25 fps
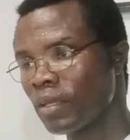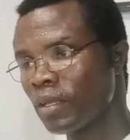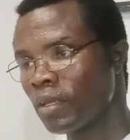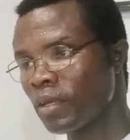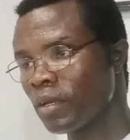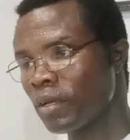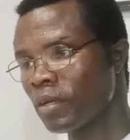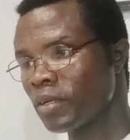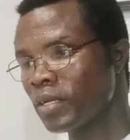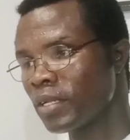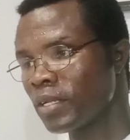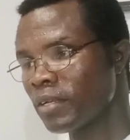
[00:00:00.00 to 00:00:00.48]

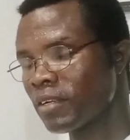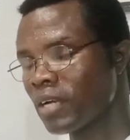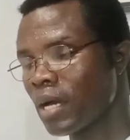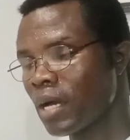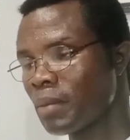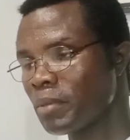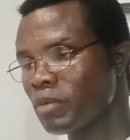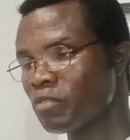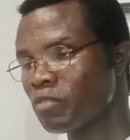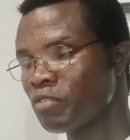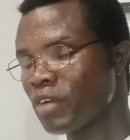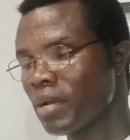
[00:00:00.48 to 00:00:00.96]
the
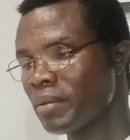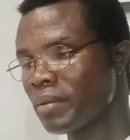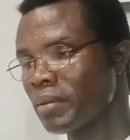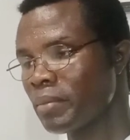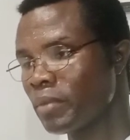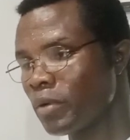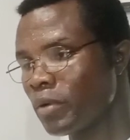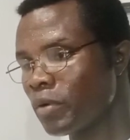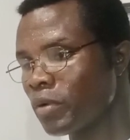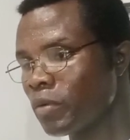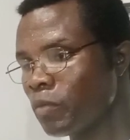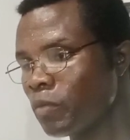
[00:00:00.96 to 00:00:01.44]
carbon fiber
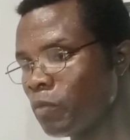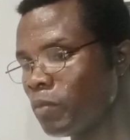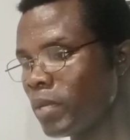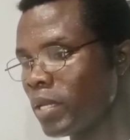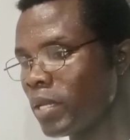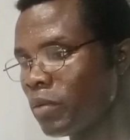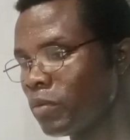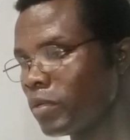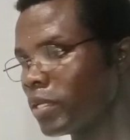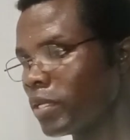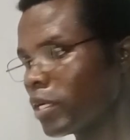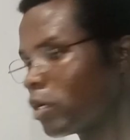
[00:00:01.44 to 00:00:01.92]

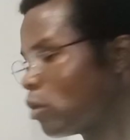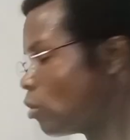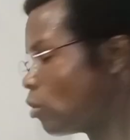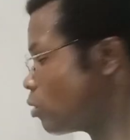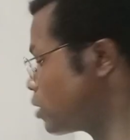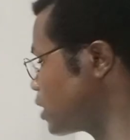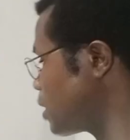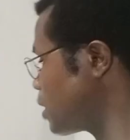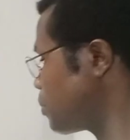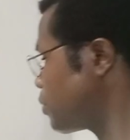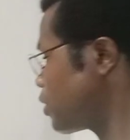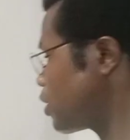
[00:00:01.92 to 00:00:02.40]
made with the
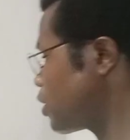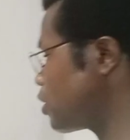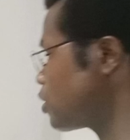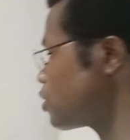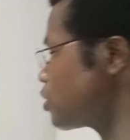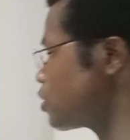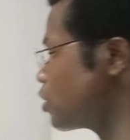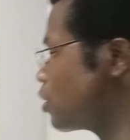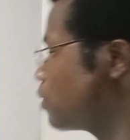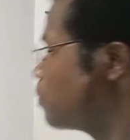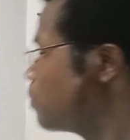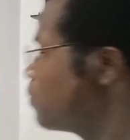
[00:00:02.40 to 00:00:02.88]
coal tar
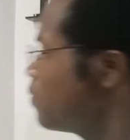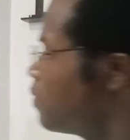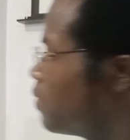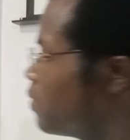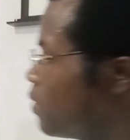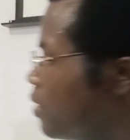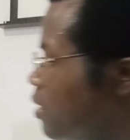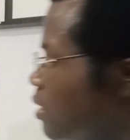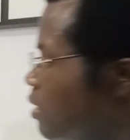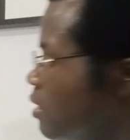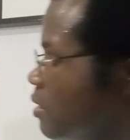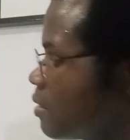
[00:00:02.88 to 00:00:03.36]
precursor
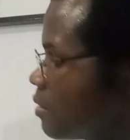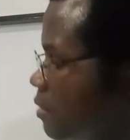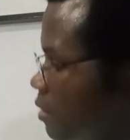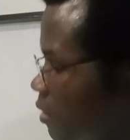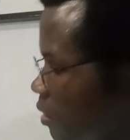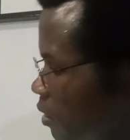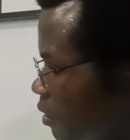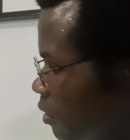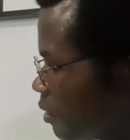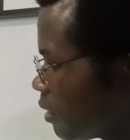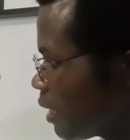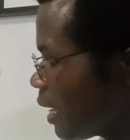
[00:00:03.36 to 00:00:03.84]

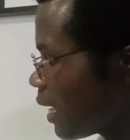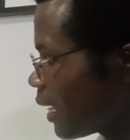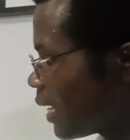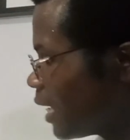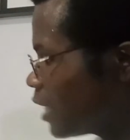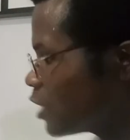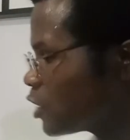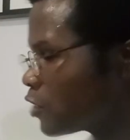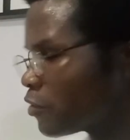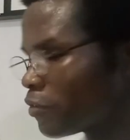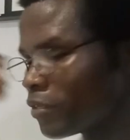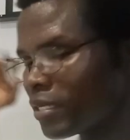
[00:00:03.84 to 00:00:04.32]

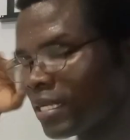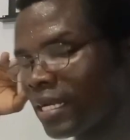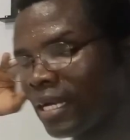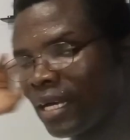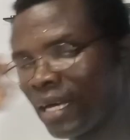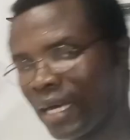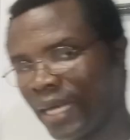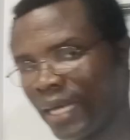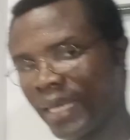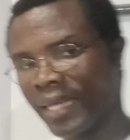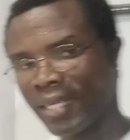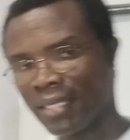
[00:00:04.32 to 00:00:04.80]
accounts for the
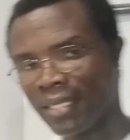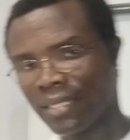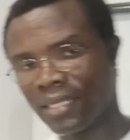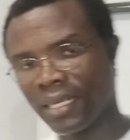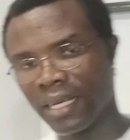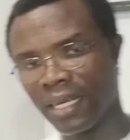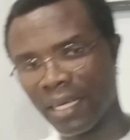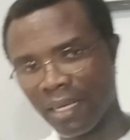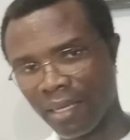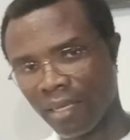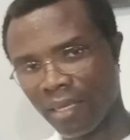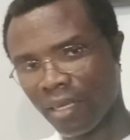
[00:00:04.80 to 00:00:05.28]
highest
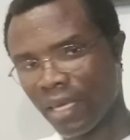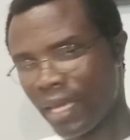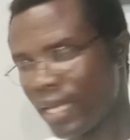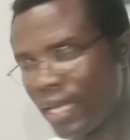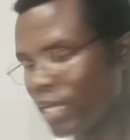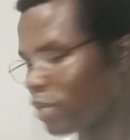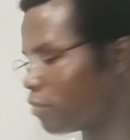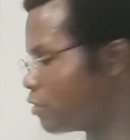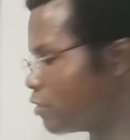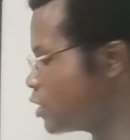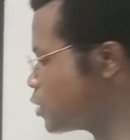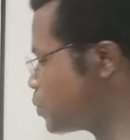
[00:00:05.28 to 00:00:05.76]

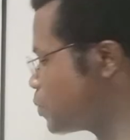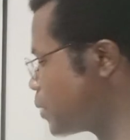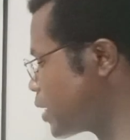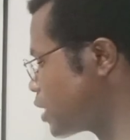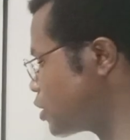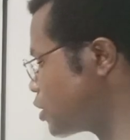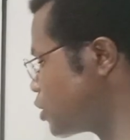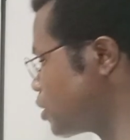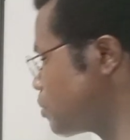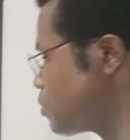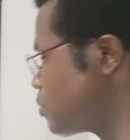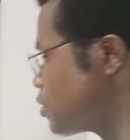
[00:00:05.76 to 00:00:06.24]
end of the
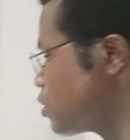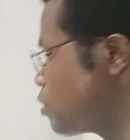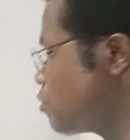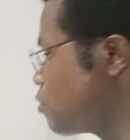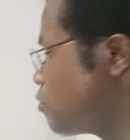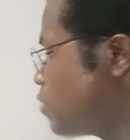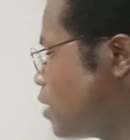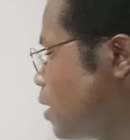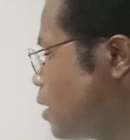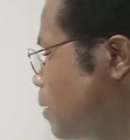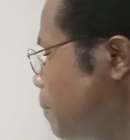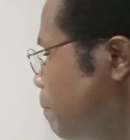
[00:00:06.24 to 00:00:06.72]
spectrum so
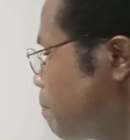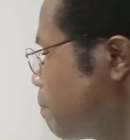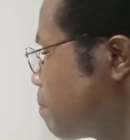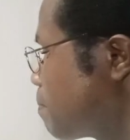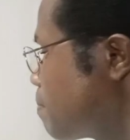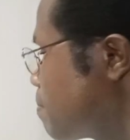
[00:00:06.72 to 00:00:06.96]
far.